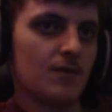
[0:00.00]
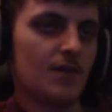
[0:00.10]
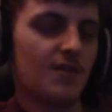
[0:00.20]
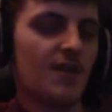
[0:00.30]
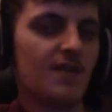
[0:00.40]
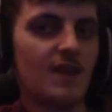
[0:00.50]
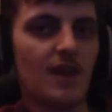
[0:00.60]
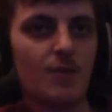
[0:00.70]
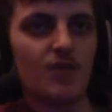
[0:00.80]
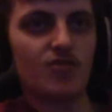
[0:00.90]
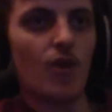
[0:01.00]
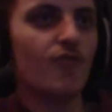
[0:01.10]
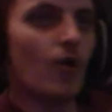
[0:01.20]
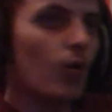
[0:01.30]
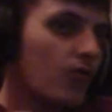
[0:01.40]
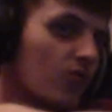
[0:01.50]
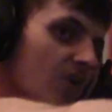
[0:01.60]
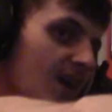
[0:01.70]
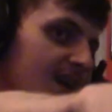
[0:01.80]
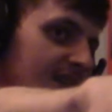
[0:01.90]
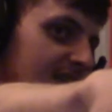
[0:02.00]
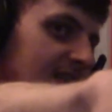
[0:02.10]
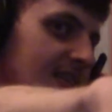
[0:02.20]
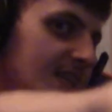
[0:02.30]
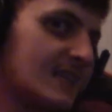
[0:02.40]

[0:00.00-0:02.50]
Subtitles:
He said the name of the show, vocal credits.